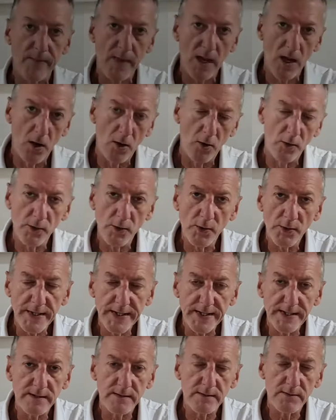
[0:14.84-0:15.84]
Although
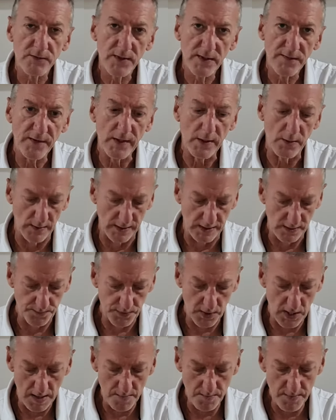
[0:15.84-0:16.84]
this review is
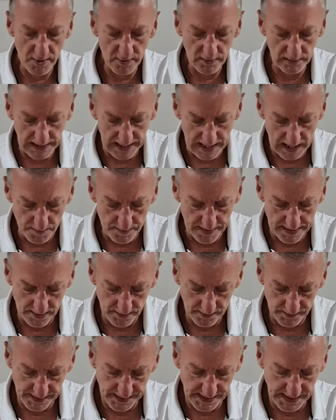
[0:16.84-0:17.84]
primarily
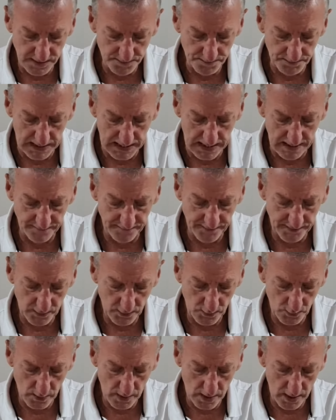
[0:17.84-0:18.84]
about these
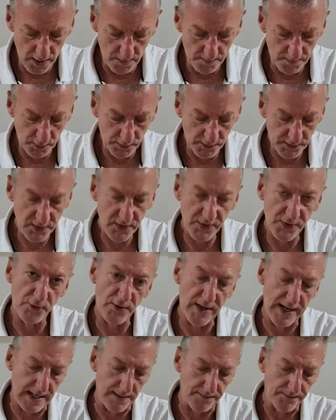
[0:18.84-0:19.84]
Blackview Airbuds
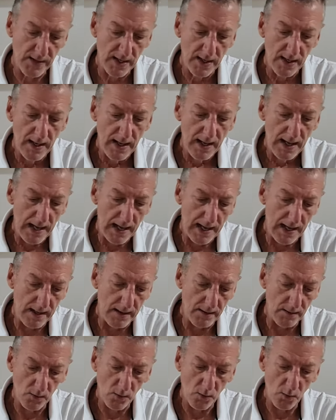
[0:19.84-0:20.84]
3,
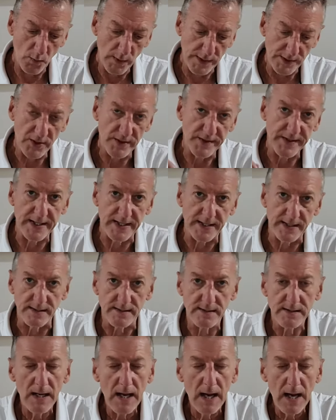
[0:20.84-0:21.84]
which are
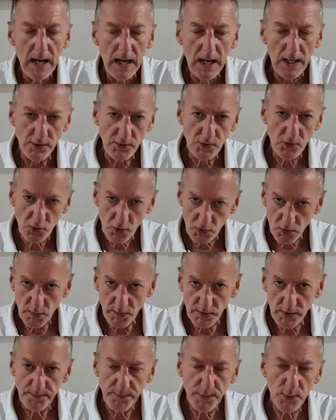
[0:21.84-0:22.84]
these, I just
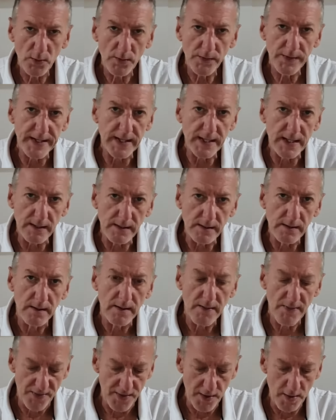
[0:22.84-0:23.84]
want to put
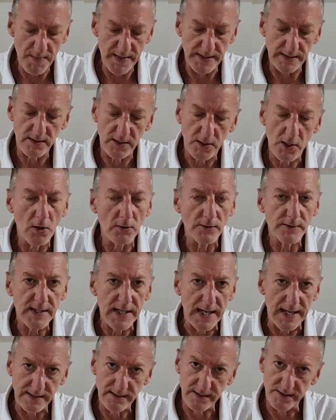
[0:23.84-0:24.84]
them into
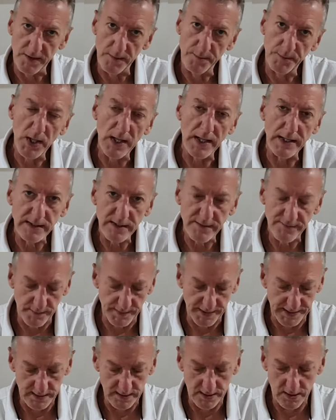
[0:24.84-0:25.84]
context and the price of them
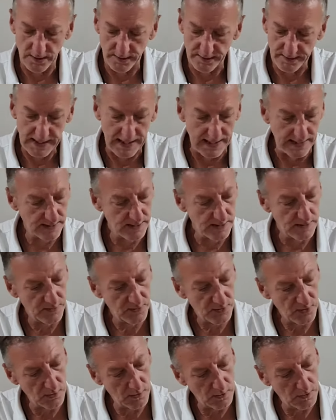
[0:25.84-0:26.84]
into context.
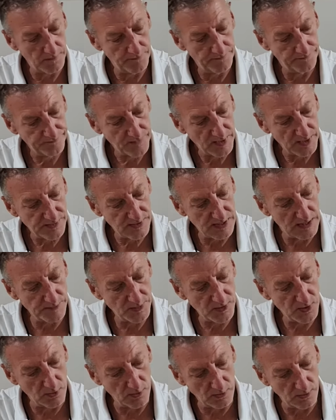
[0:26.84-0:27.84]
So
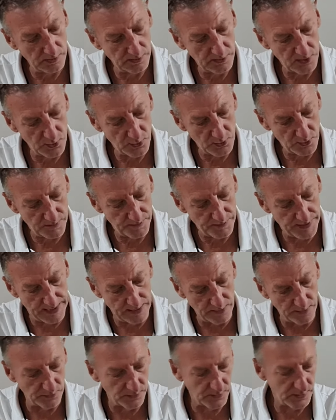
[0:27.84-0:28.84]
Samsung,
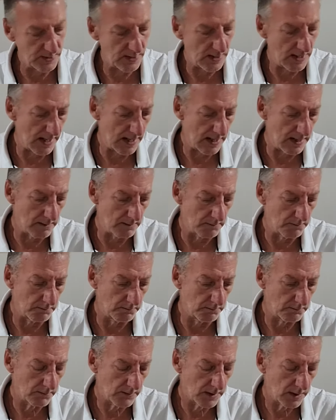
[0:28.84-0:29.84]

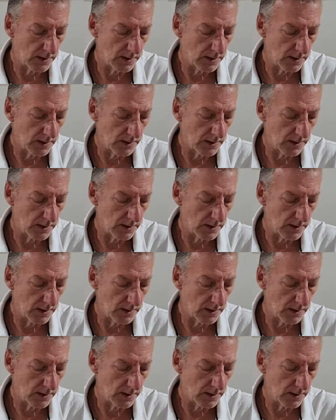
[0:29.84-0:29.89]
£200,